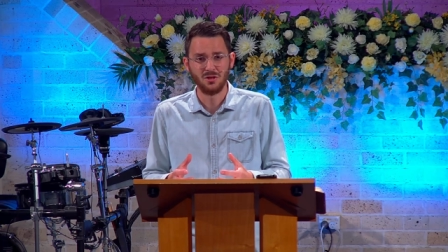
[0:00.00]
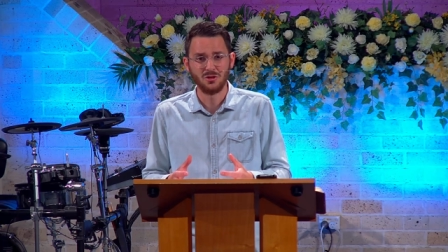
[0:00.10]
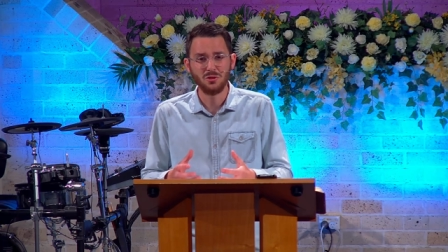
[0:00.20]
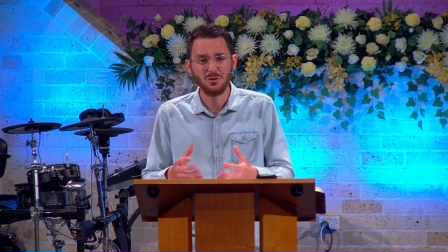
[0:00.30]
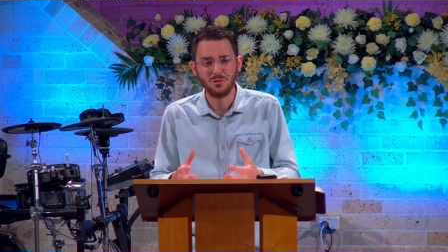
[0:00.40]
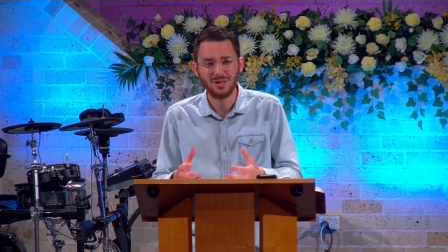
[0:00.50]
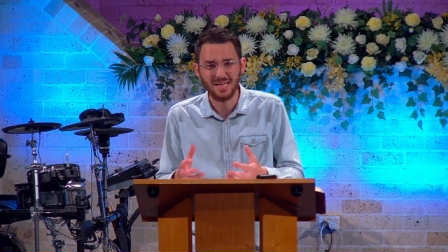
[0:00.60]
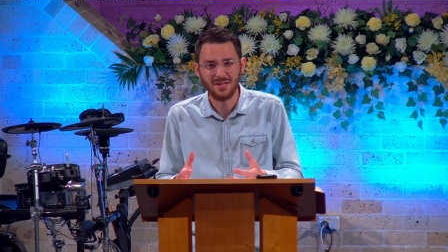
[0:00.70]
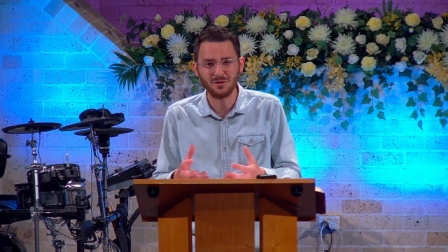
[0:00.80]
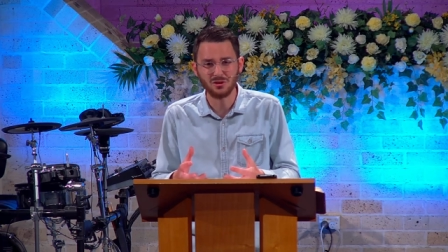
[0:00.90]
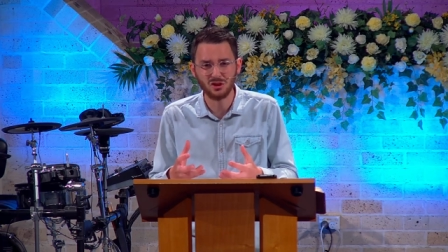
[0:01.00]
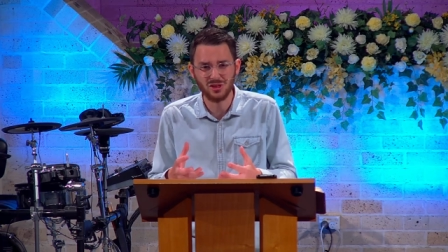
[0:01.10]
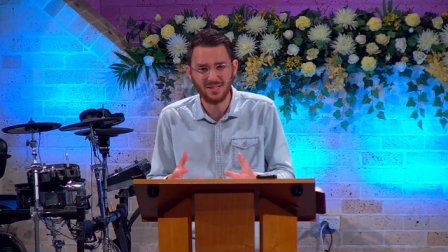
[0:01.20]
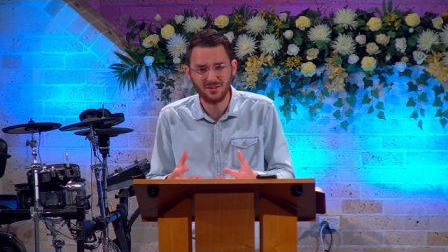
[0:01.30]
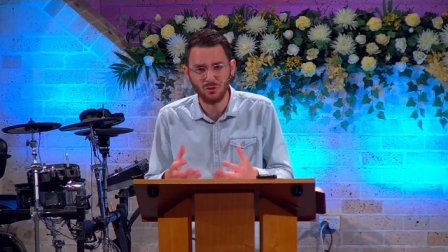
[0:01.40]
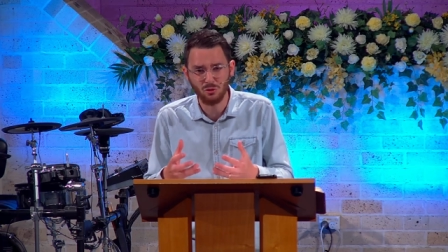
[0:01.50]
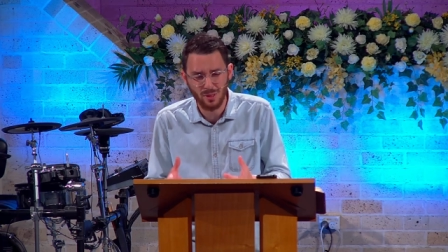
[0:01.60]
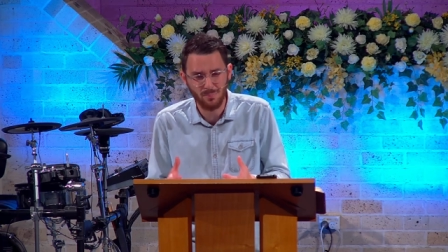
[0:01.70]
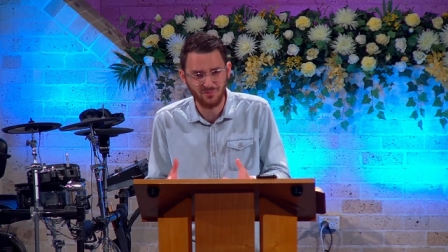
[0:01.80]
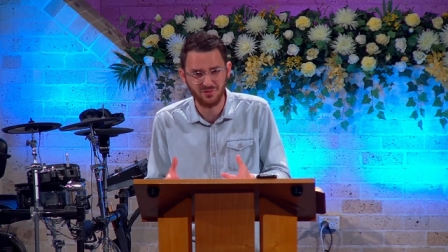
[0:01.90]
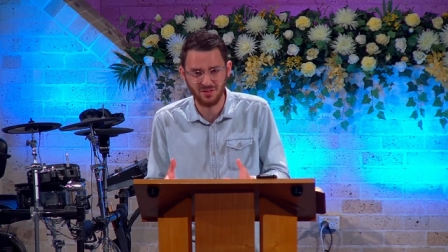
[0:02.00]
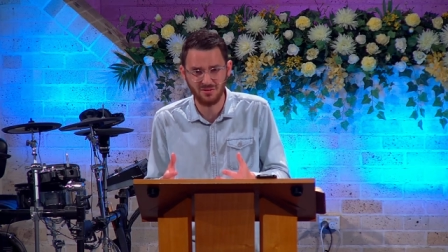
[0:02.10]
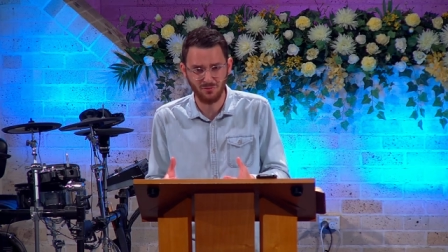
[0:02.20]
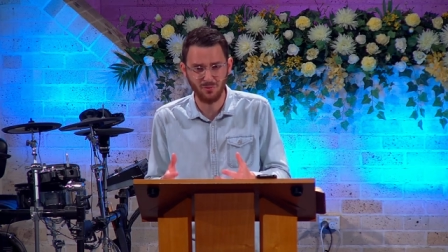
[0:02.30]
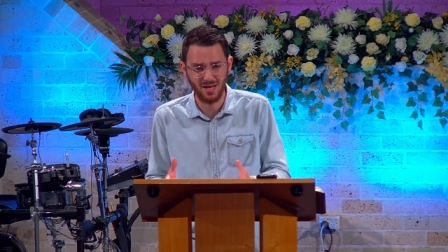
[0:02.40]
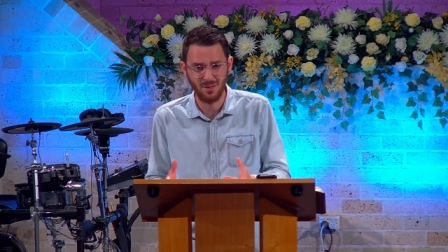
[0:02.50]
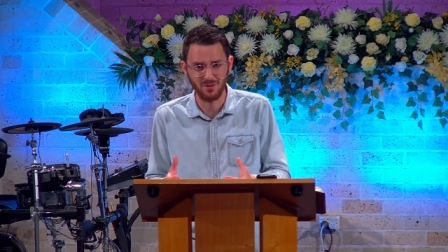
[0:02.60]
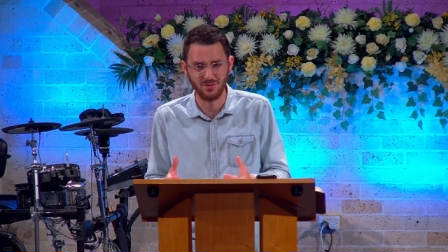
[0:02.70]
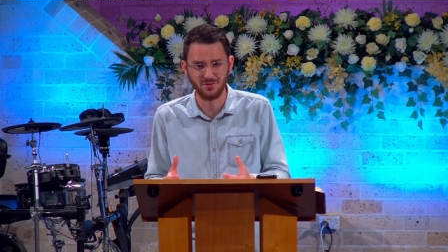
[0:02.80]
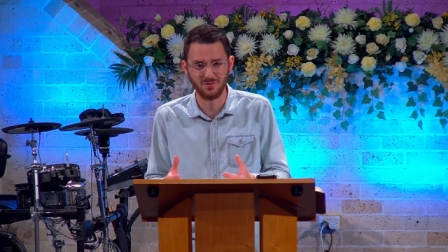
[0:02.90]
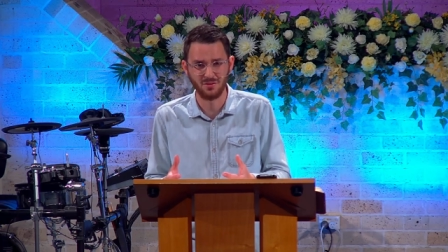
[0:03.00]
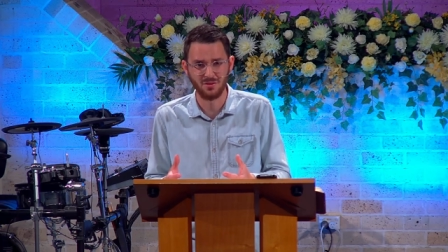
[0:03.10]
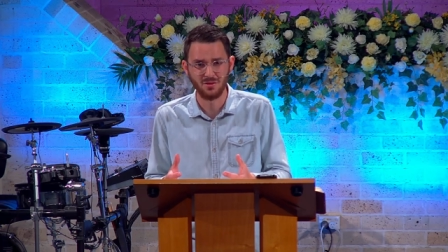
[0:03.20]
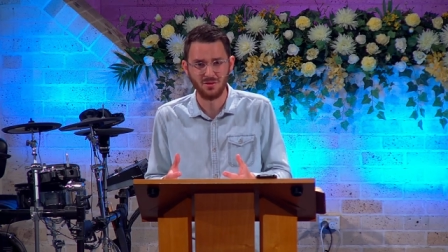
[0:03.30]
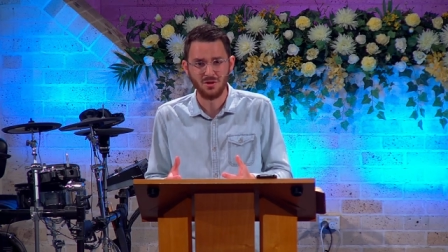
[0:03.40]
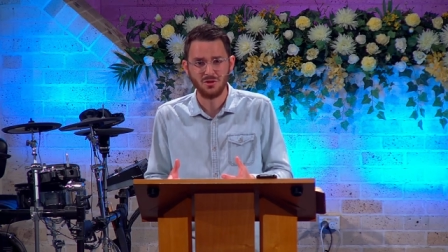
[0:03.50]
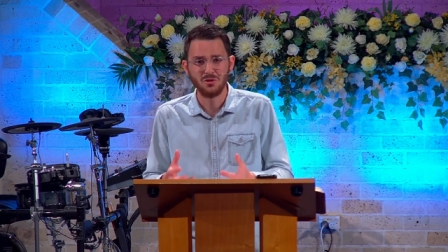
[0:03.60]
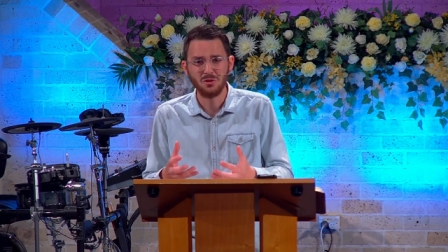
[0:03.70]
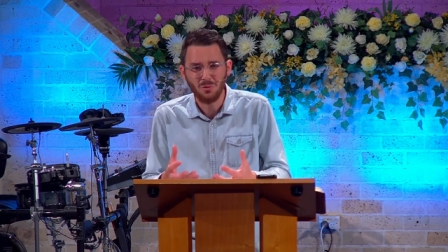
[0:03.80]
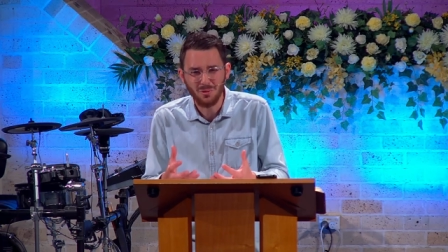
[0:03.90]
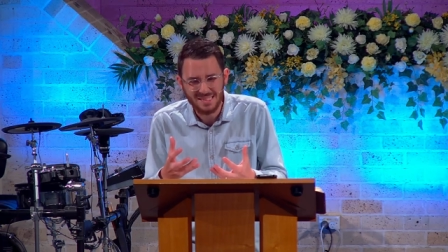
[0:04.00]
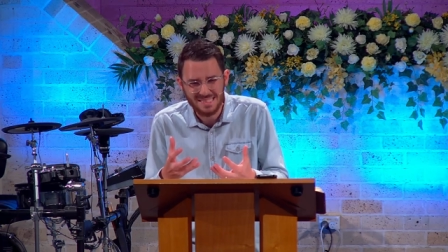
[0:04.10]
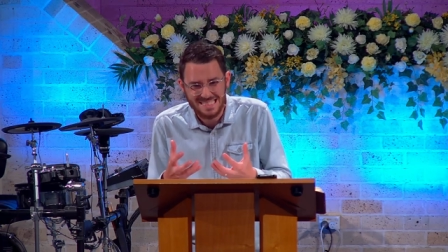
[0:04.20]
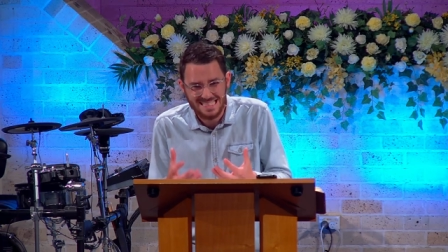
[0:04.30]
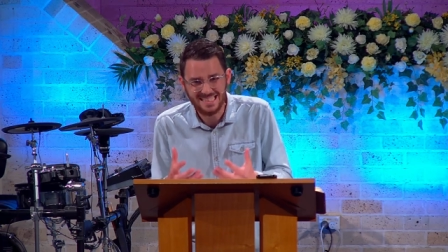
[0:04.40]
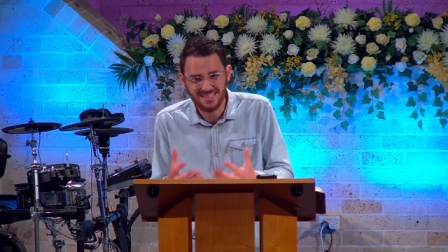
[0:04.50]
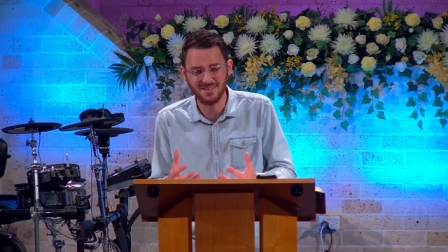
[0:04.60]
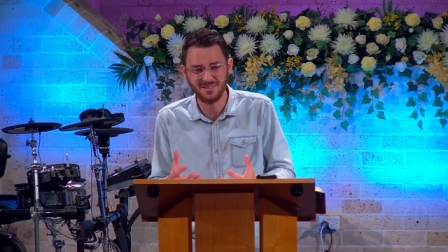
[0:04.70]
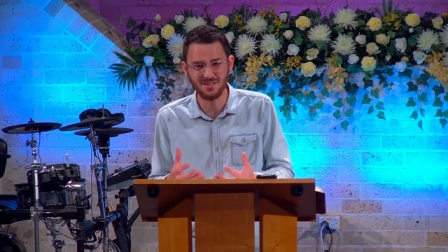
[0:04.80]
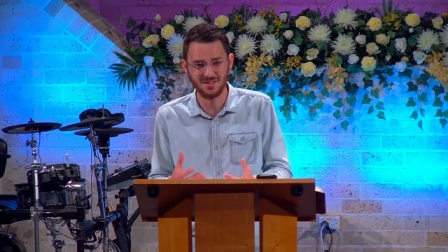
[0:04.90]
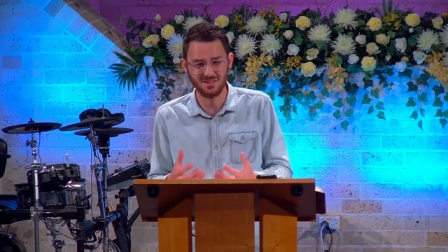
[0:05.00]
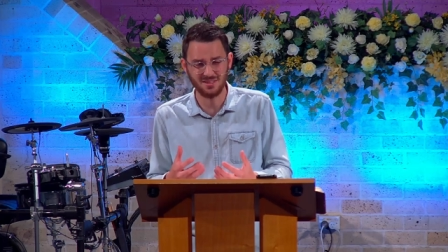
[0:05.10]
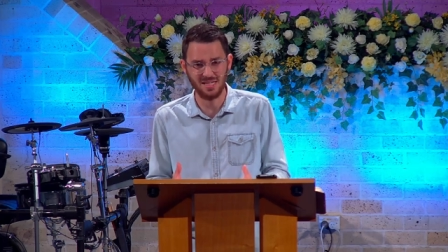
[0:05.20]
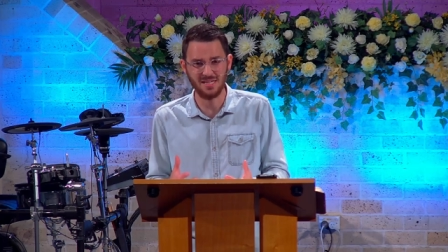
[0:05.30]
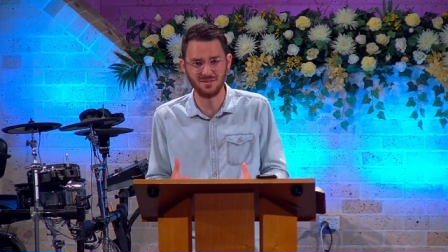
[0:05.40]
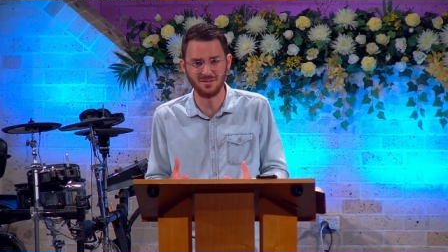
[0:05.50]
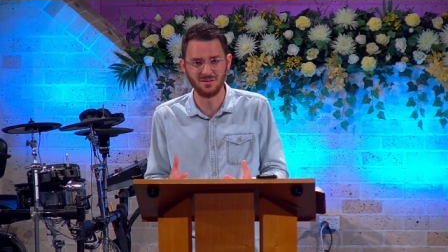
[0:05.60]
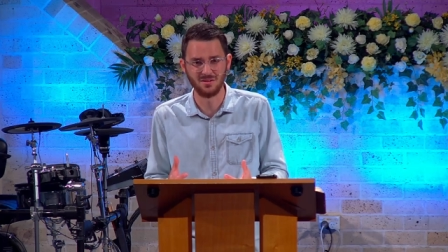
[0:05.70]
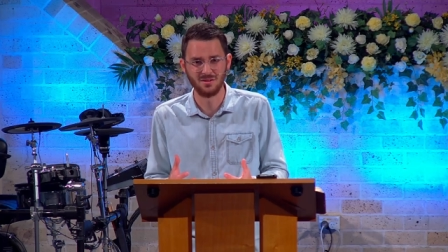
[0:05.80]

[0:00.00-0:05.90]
you who cannot shake the grip of sinful habits, you who are addicted to sin,